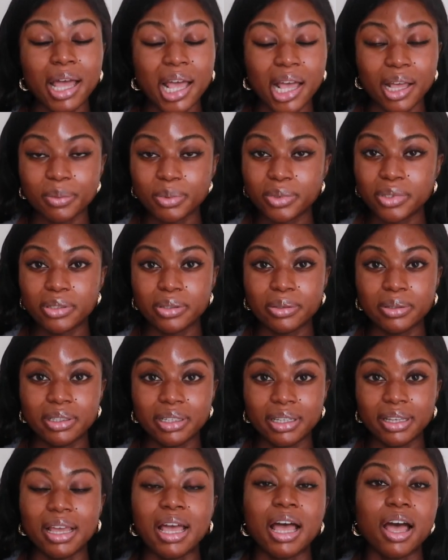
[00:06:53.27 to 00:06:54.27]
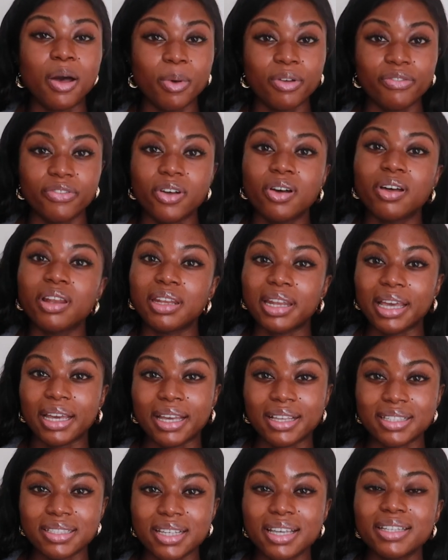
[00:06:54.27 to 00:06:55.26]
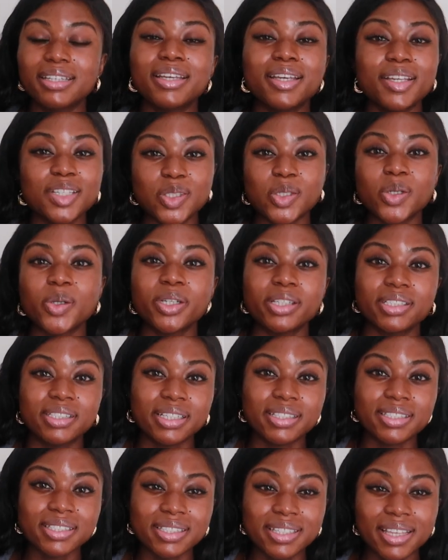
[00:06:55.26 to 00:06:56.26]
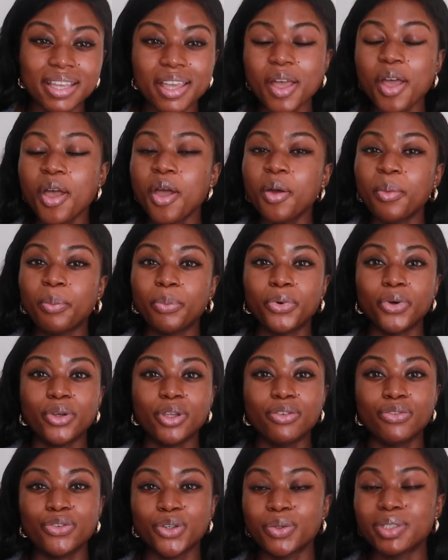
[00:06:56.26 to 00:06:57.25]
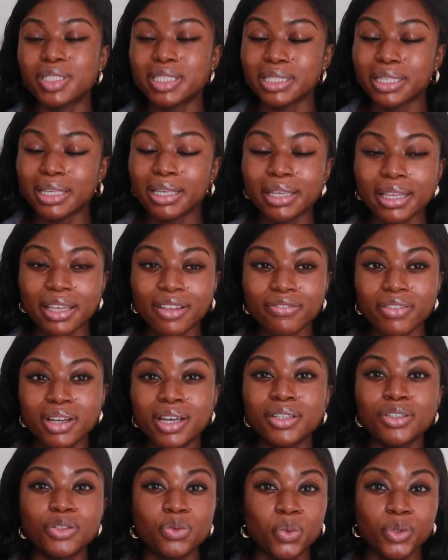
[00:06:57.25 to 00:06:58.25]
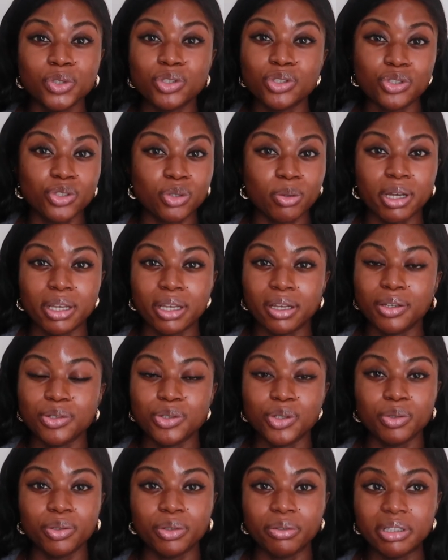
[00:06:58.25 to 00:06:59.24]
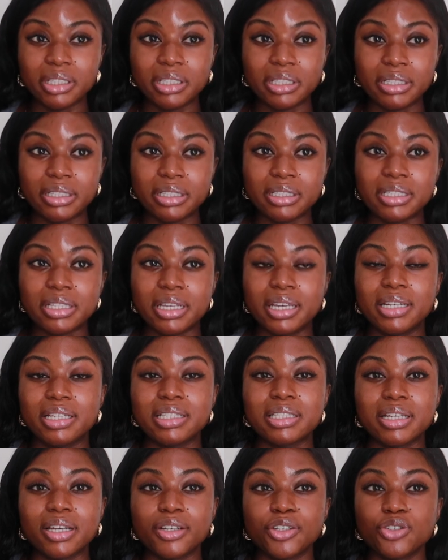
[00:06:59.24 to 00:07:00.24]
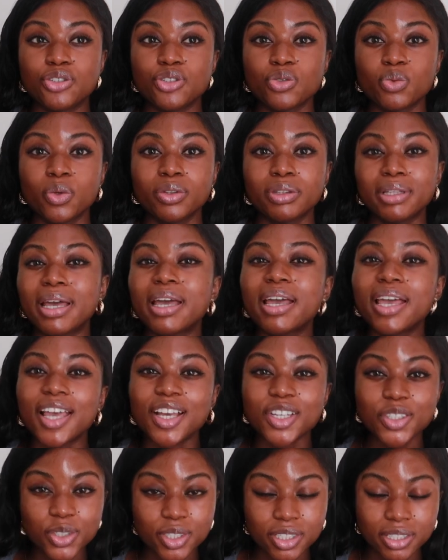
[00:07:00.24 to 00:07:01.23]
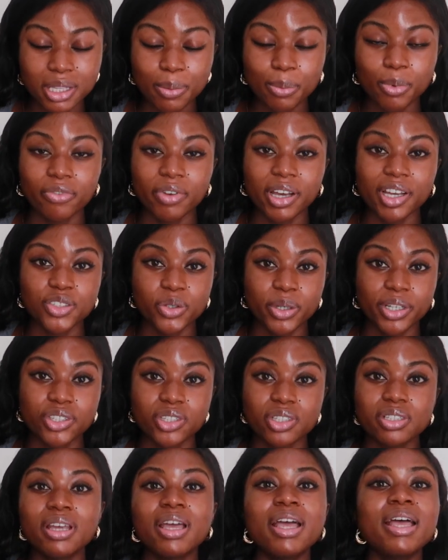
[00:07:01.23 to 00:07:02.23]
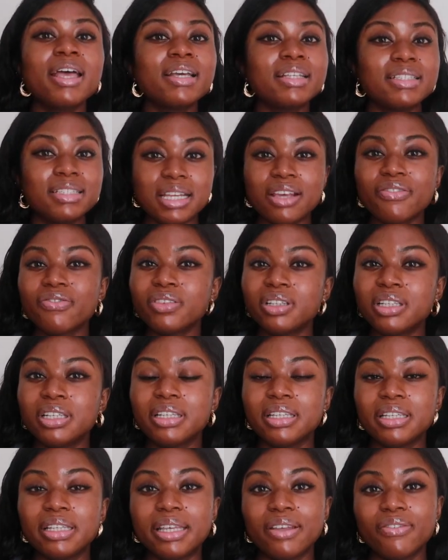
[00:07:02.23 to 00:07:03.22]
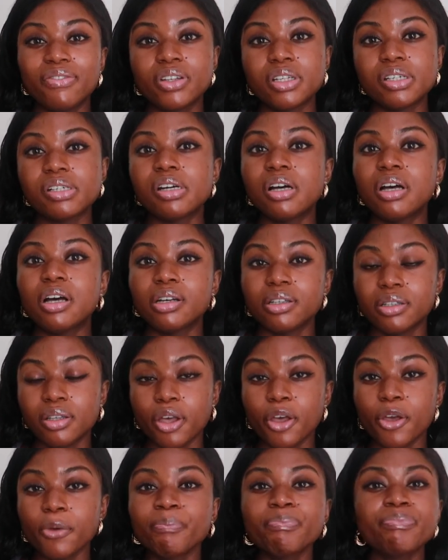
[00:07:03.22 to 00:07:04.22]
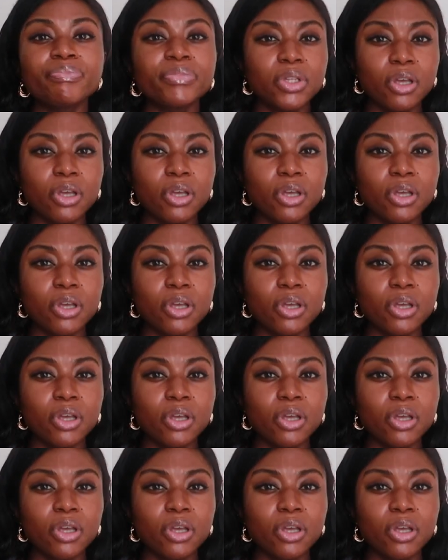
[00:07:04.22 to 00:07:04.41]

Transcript: Absolutely. However, like I said, it's not a necessity, but if you're a skincare fan, you want to try out a new ingredient and it's like you just want that extra step of hydration, definitely give it a go.